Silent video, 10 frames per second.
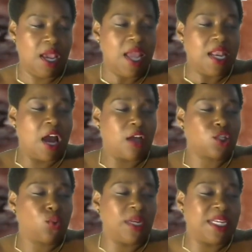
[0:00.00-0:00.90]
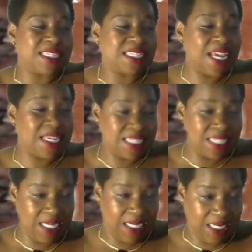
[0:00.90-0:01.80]
Now in
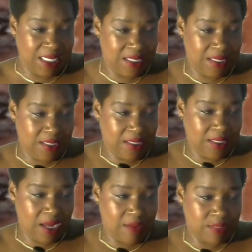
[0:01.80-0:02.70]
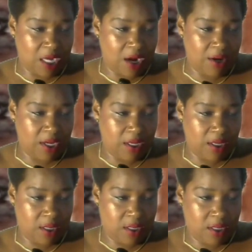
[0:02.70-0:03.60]
2016, I'm sorry,
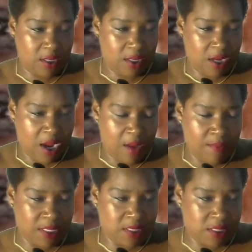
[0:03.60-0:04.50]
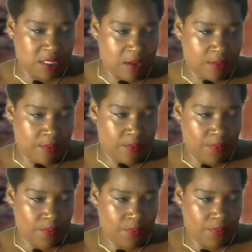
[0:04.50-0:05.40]
I'm missing something.
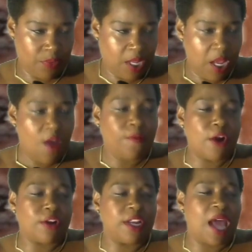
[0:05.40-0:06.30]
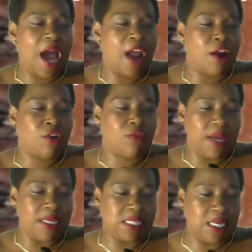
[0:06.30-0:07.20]
Verdun hired
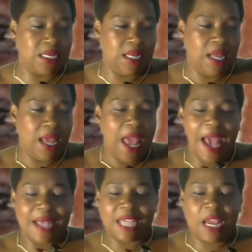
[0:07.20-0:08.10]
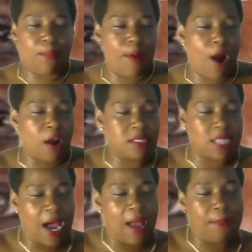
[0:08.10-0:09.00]
Grayson as a
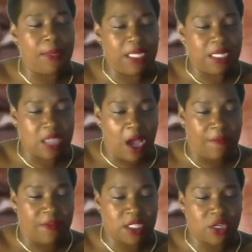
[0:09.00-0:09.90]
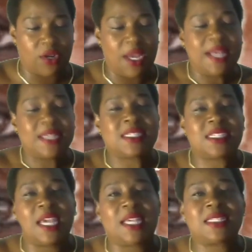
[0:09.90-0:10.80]
part-time police officer
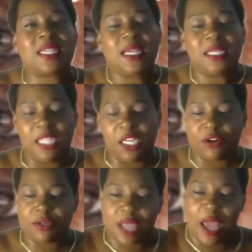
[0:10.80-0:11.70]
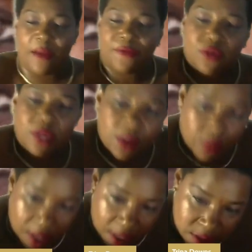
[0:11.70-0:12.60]
6 years after the
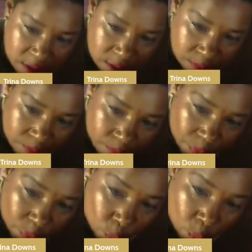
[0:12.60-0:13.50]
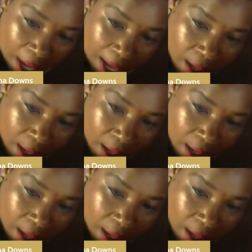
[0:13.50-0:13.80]
arrest. Wow.